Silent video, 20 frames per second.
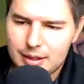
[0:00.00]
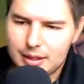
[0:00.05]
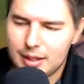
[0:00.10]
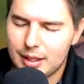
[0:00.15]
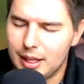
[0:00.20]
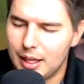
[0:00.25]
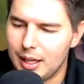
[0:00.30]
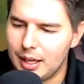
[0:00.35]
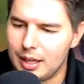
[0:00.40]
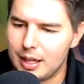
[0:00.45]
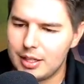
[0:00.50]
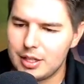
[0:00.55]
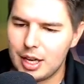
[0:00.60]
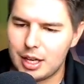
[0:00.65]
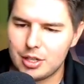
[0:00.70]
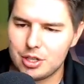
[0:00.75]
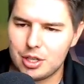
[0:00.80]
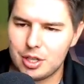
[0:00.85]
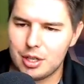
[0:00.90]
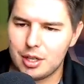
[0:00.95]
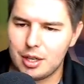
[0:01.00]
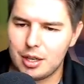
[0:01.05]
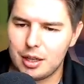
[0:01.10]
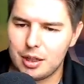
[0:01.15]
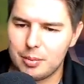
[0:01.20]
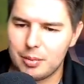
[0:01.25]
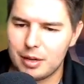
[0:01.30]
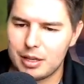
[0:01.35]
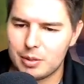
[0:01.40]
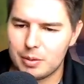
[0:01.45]
dungeon, the
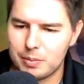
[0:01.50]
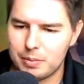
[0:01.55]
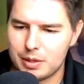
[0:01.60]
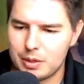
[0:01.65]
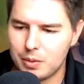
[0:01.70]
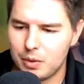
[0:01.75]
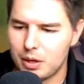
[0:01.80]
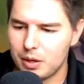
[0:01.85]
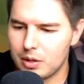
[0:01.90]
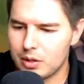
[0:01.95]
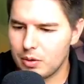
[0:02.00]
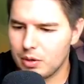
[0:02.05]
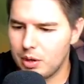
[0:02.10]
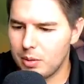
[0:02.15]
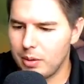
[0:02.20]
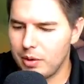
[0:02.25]
+1/+1 is going to be